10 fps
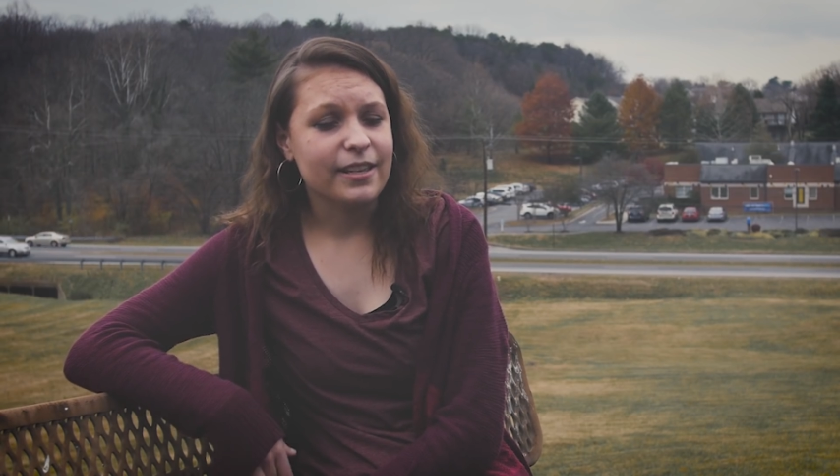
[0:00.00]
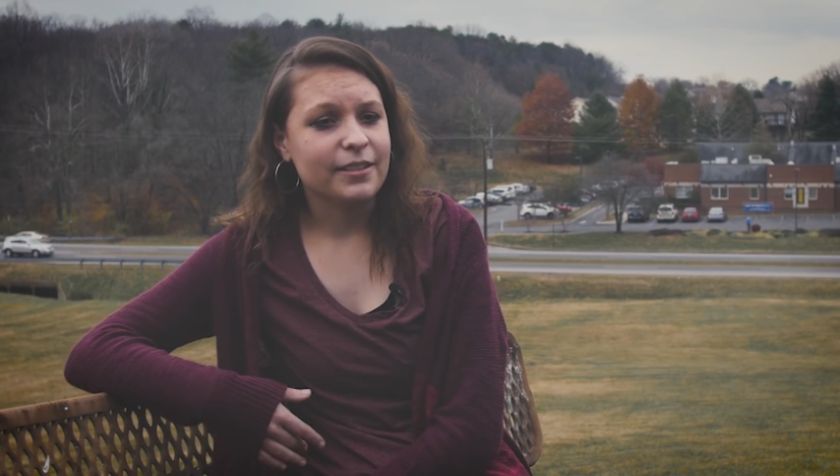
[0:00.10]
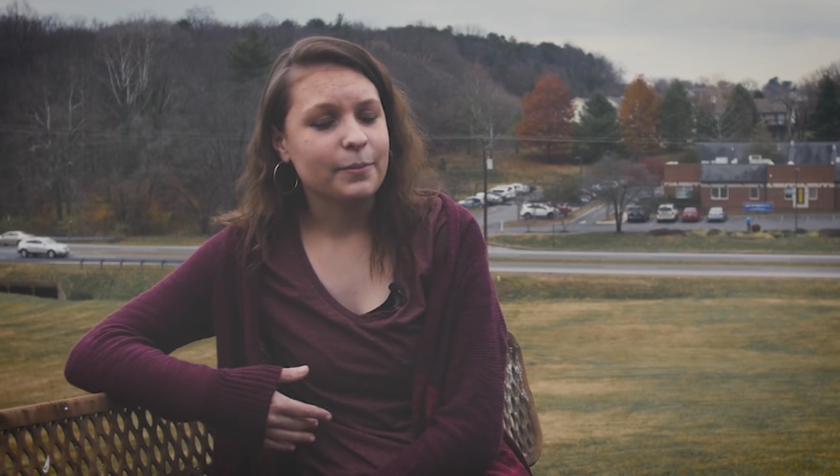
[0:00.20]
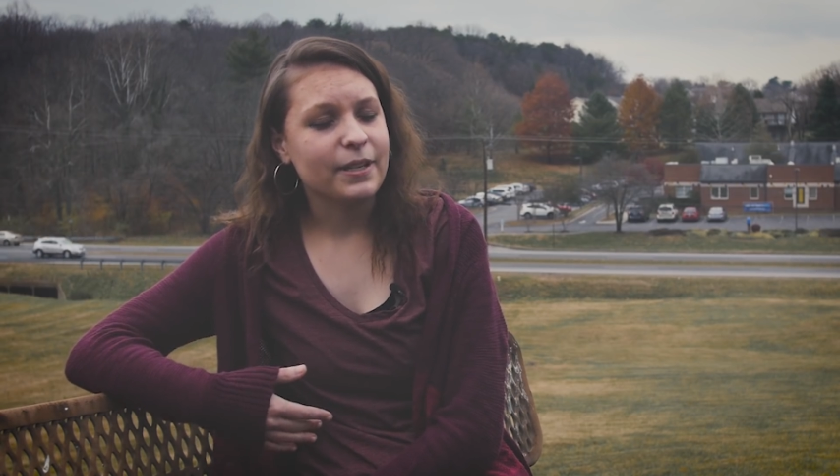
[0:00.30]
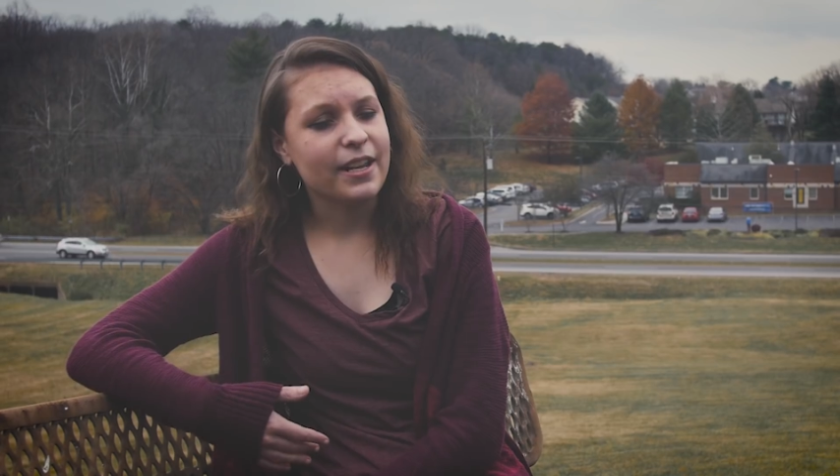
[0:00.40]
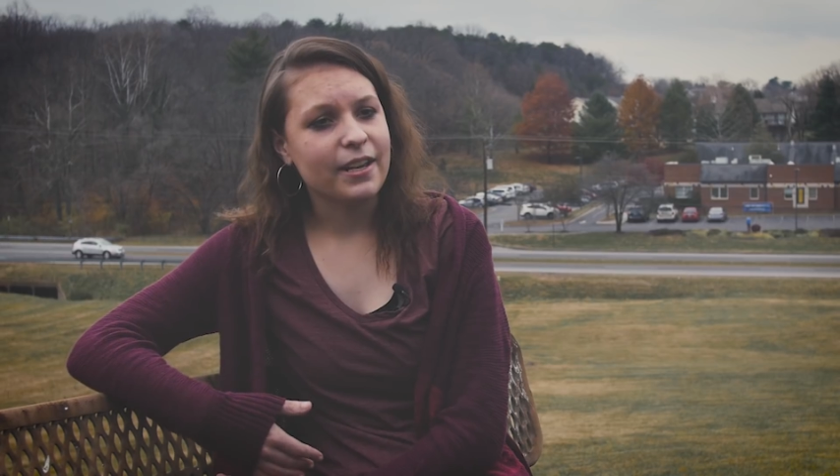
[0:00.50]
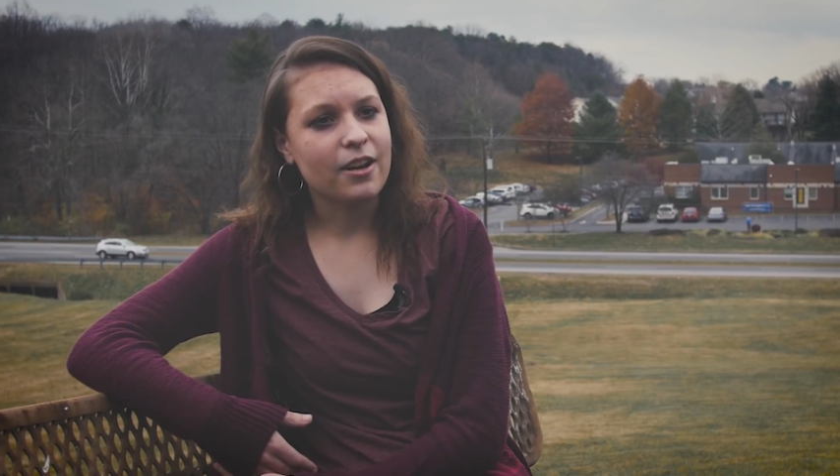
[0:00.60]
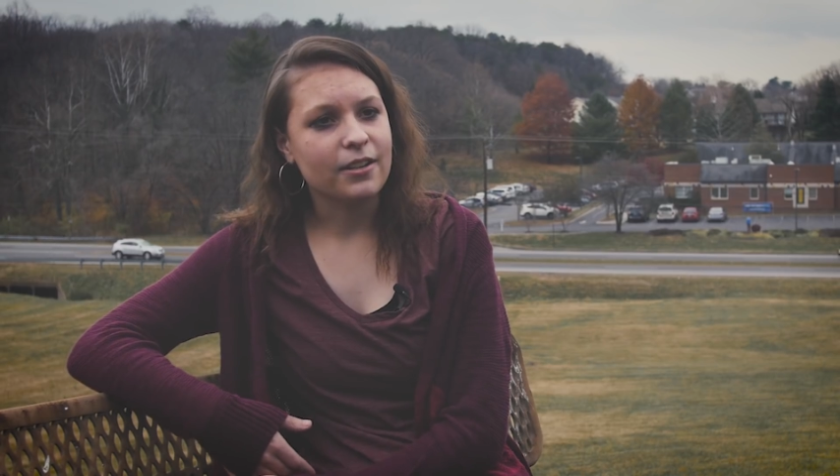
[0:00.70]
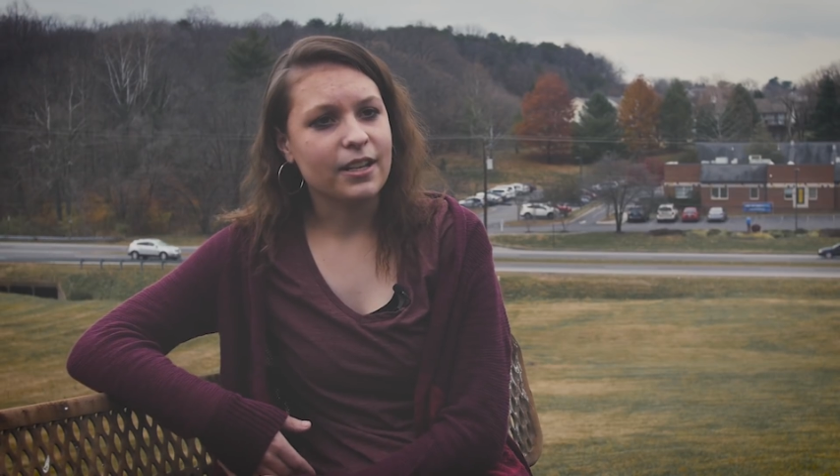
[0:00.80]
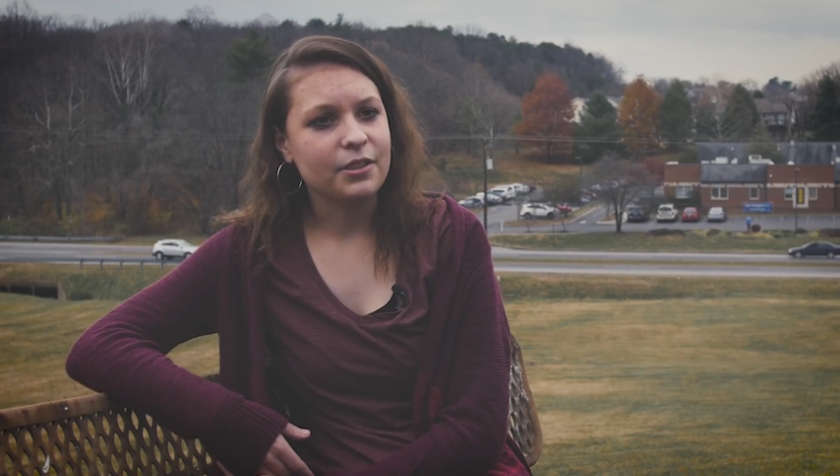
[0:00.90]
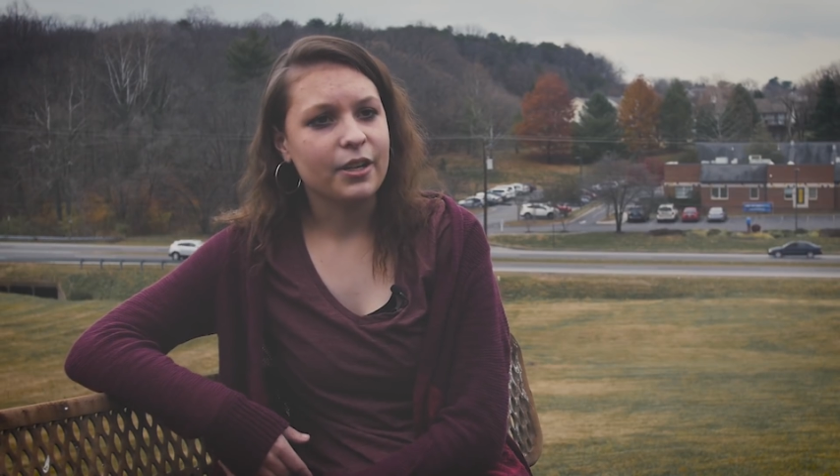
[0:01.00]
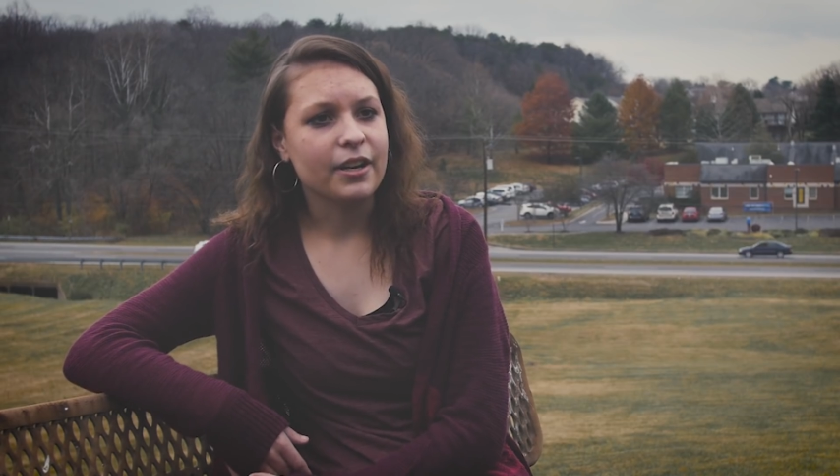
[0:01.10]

that's when I called out to her.